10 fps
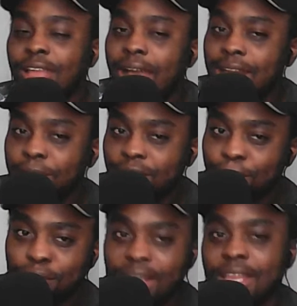had some
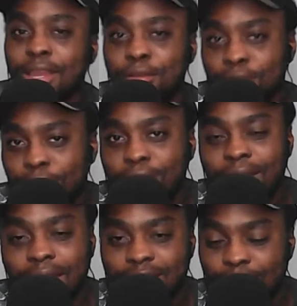breaking news
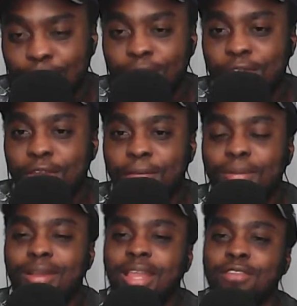overnight. I'll do a video
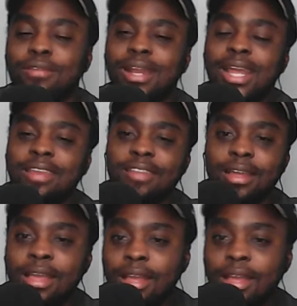about that one
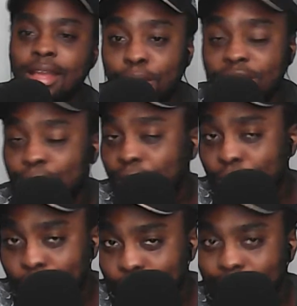later, about Smith
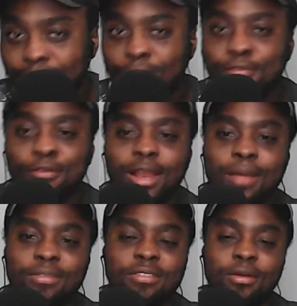Rowe going to
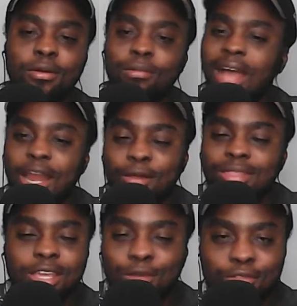Fulham. So I don't
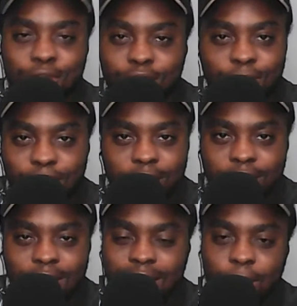think he was going to play
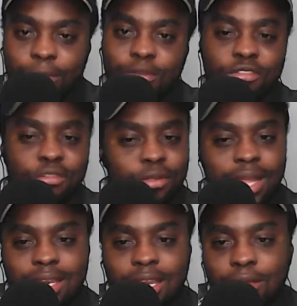today. At the moment you saw
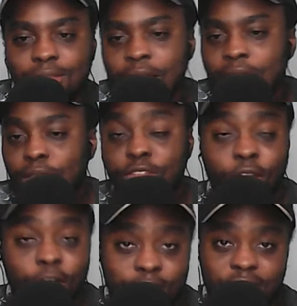that news, it is
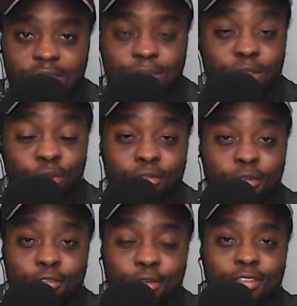obviously Smith Rowe's
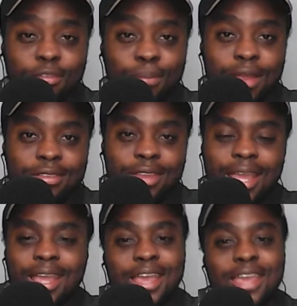not going to play
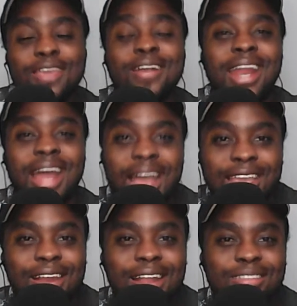today. You can
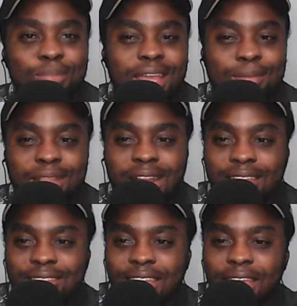argue, let's play him in the
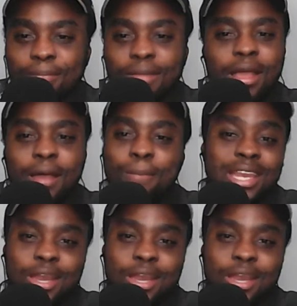last game. But